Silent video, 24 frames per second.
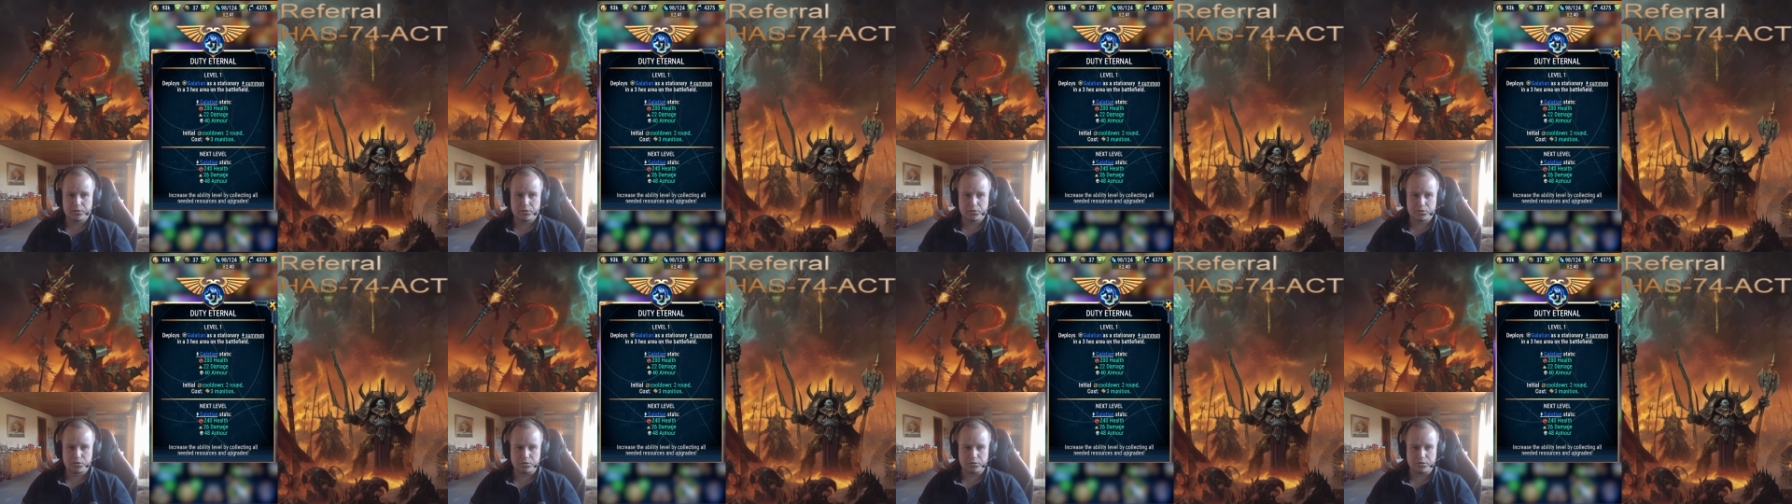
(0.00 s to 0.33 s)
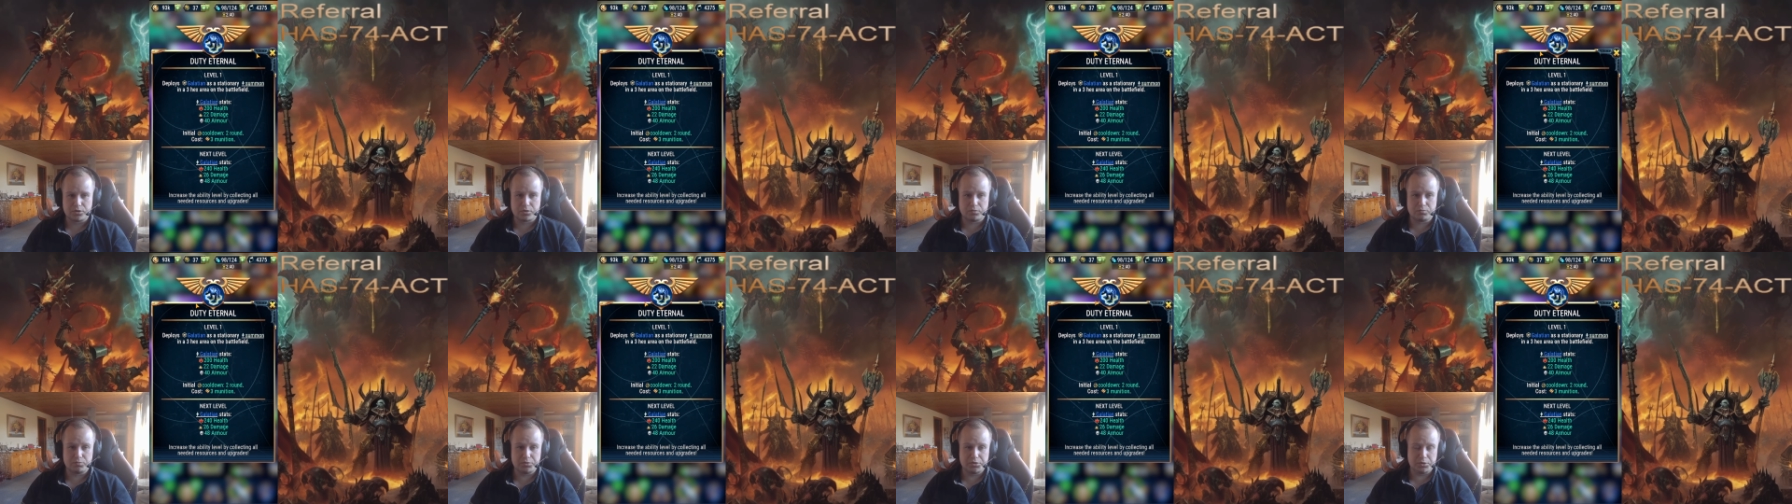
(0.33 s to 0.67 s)
So
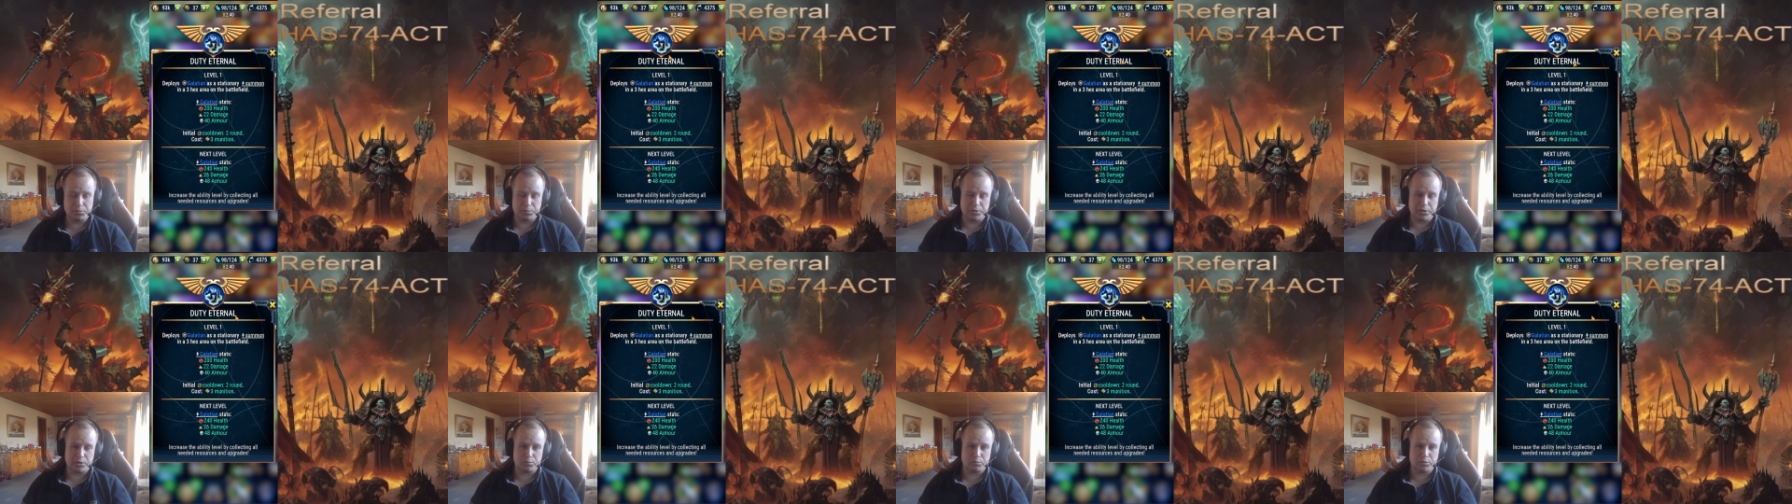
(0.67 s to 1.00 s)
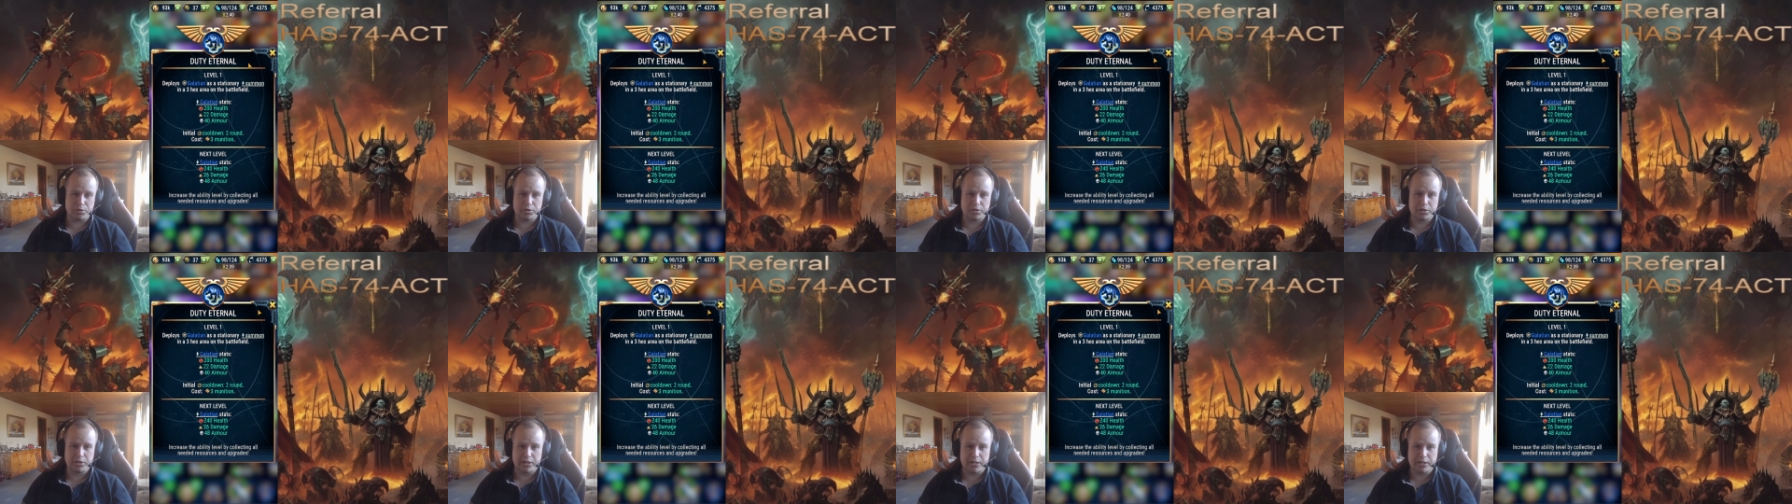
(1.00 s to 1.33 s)
it's a really big
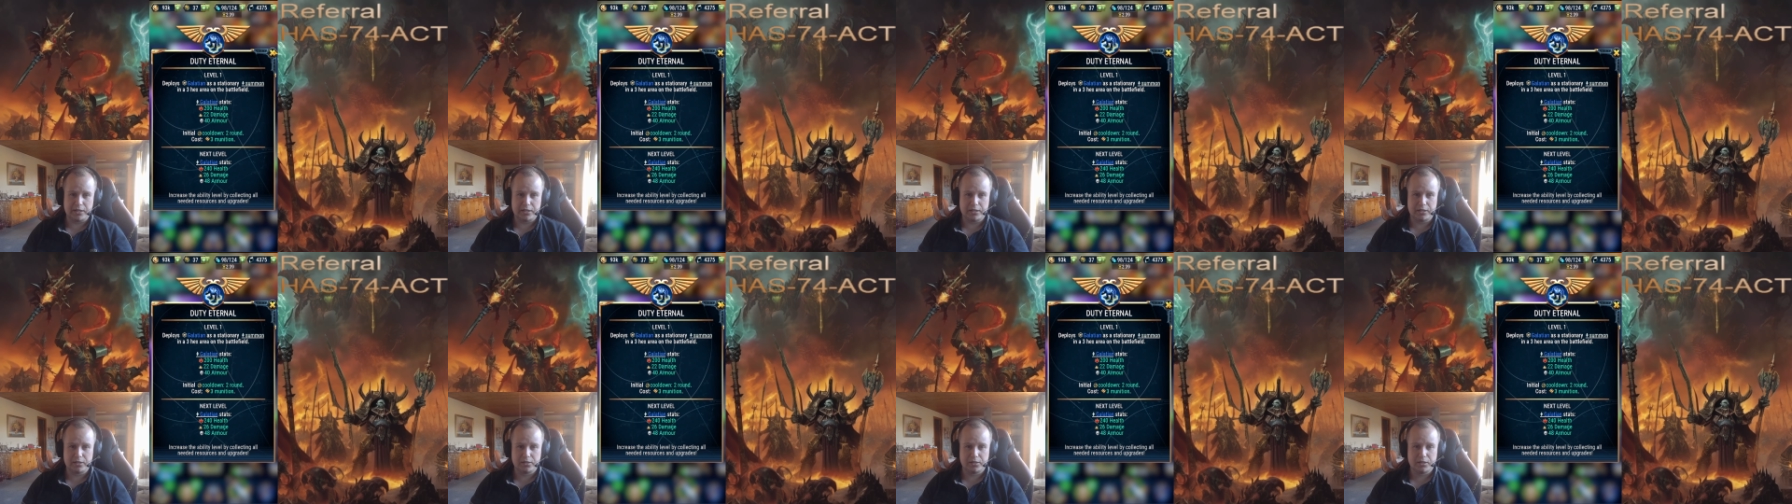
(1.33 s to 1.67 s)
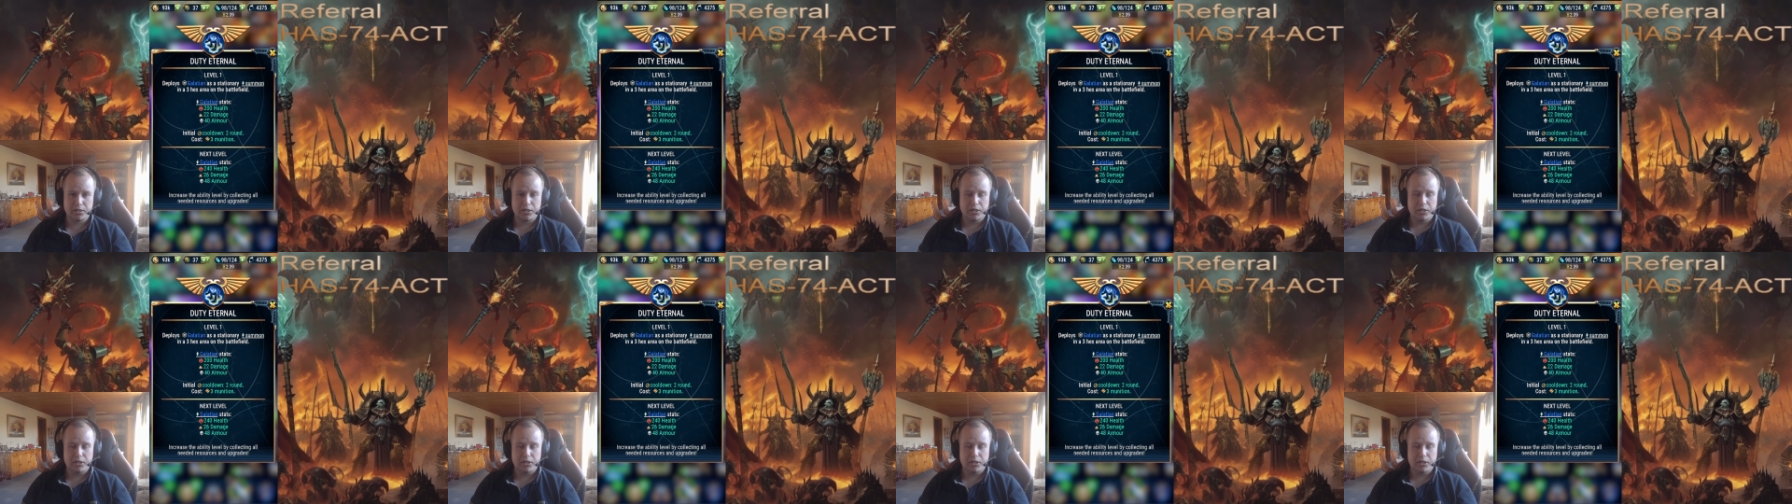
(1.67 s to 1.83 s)
one, and